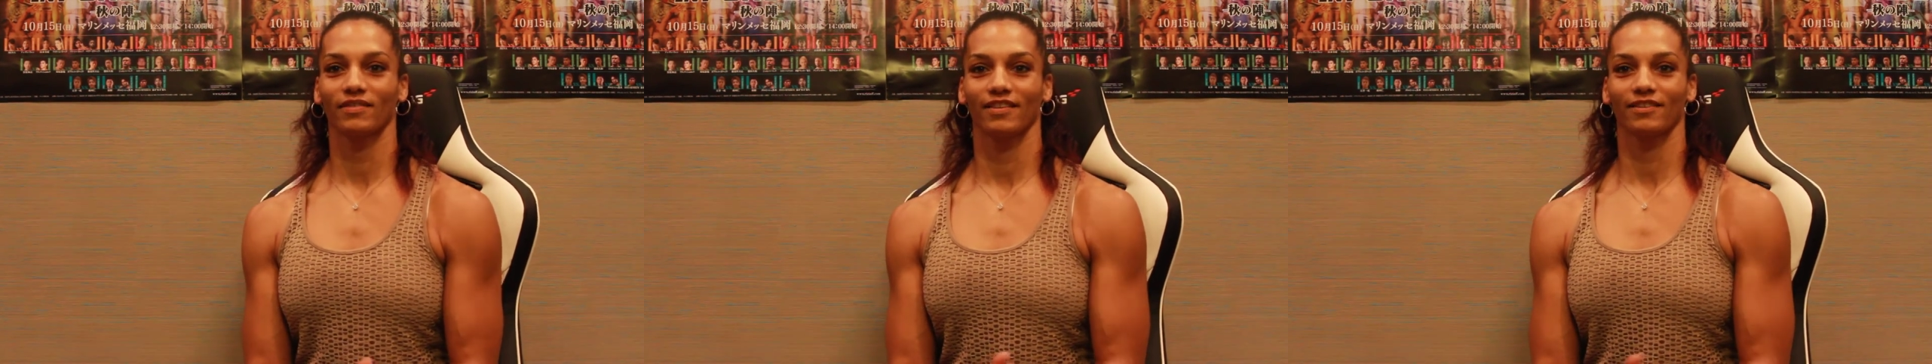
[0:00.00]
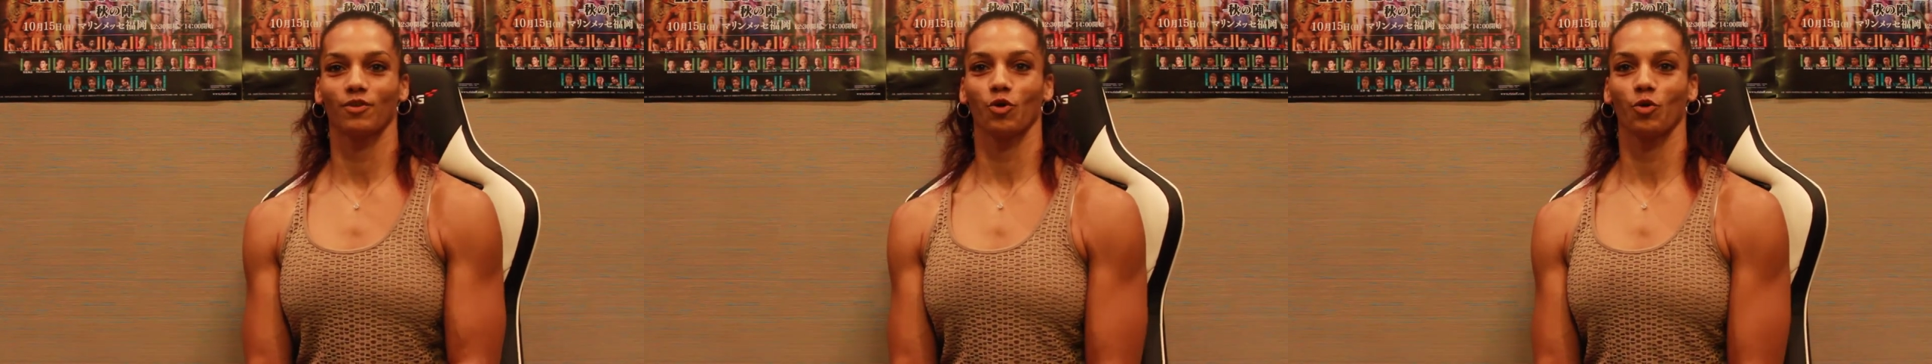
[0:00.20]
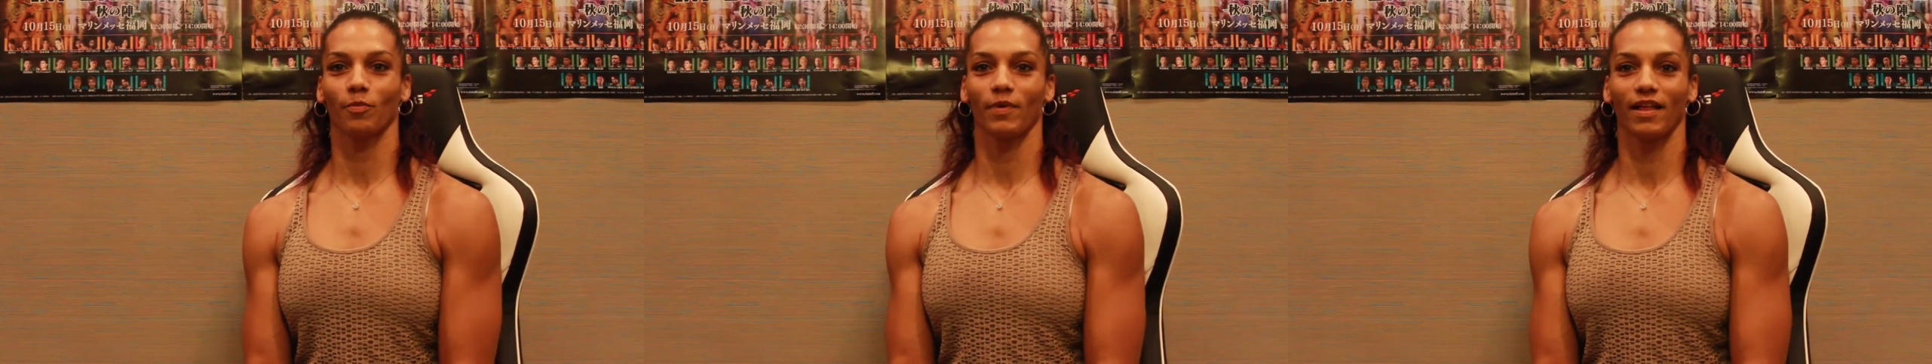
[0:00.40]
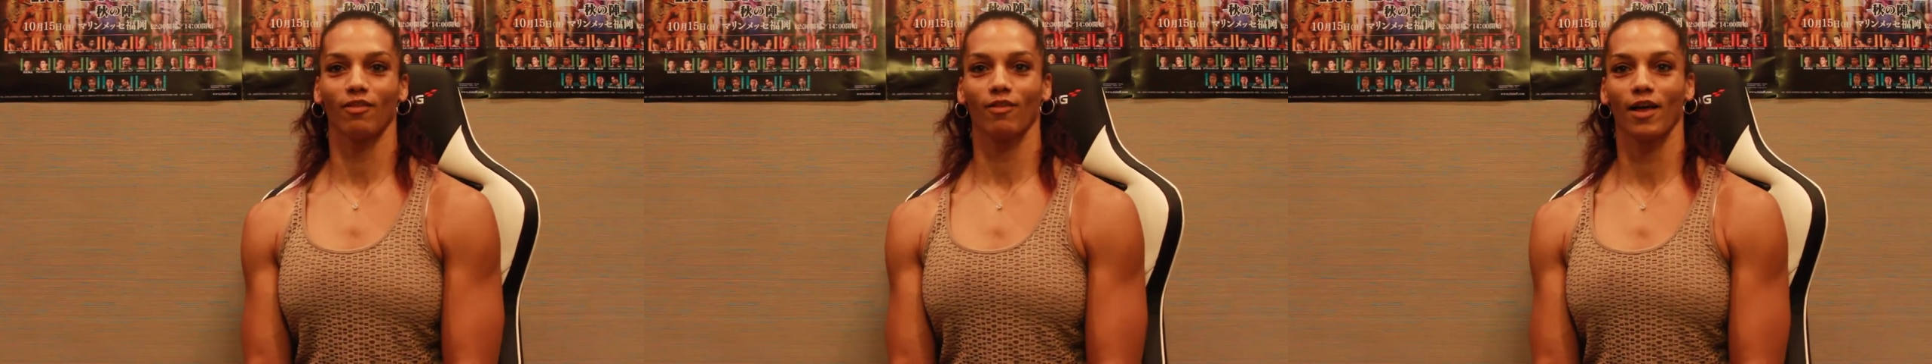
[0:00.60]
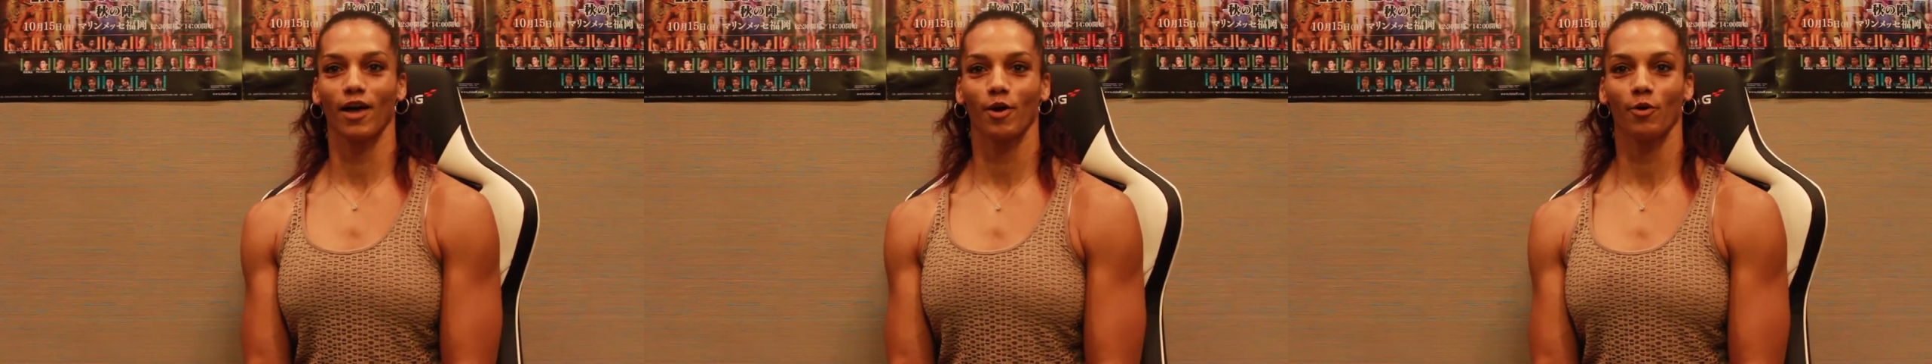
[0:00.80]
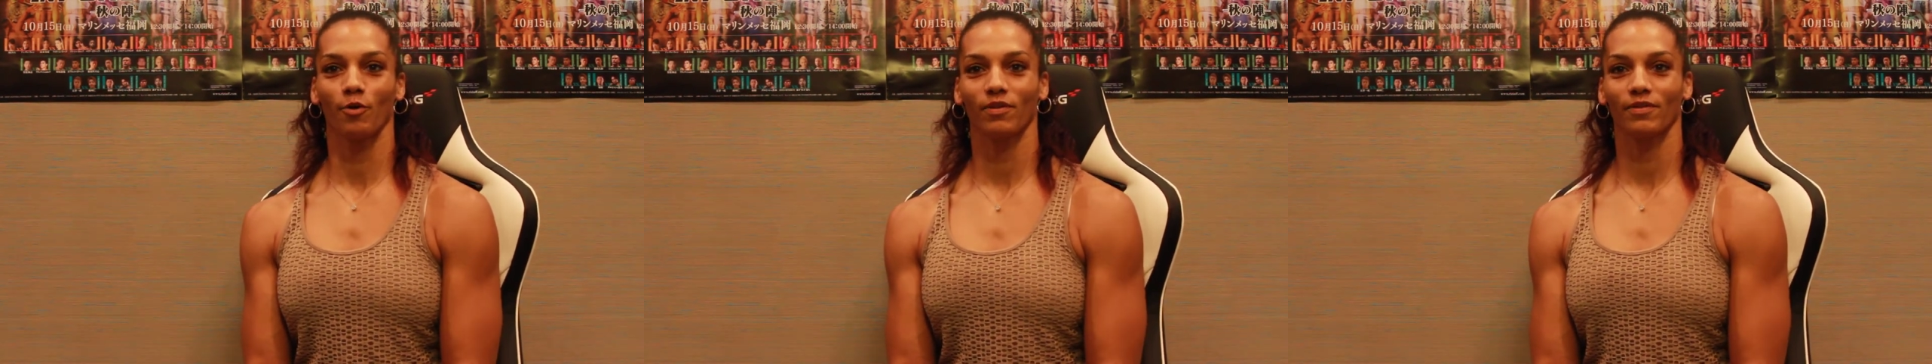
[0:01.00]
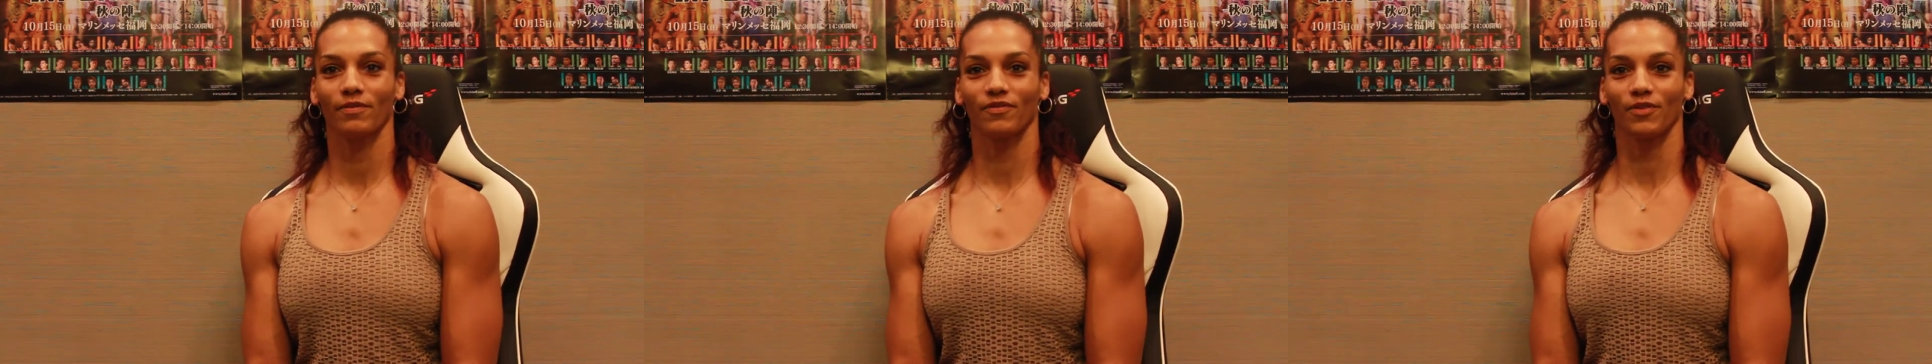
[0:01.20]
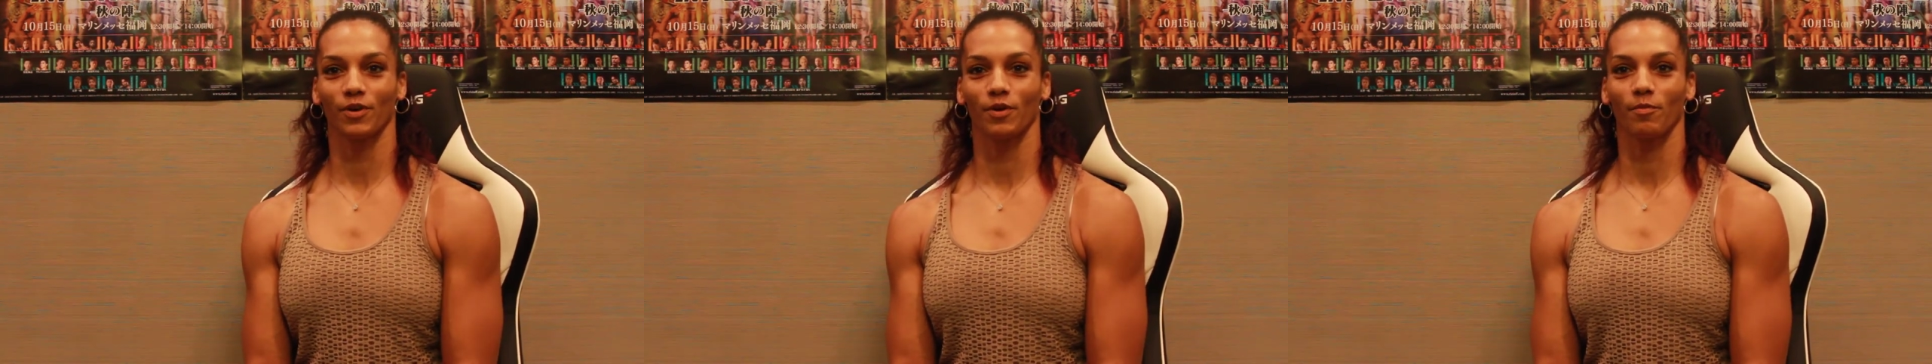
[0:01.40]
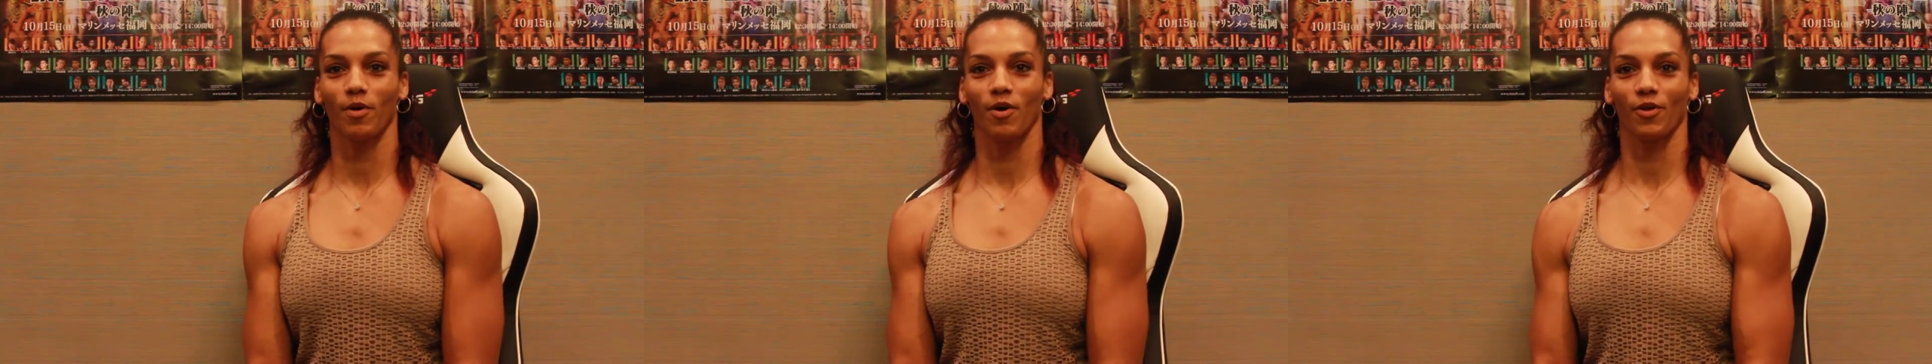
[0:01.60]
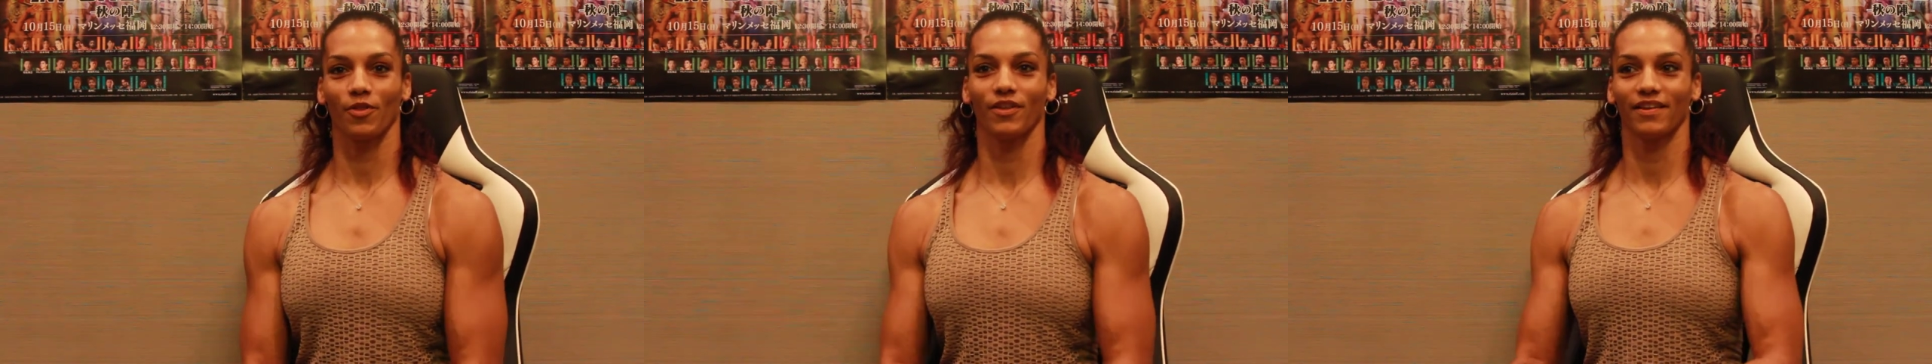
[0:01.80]
is a little bit low from
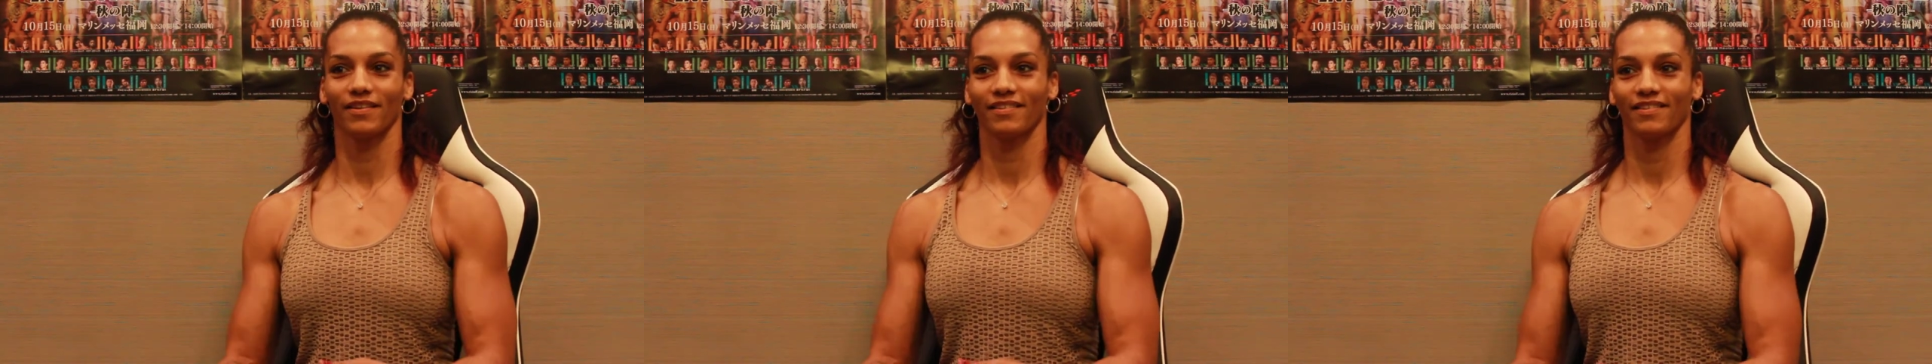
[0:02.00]
all the.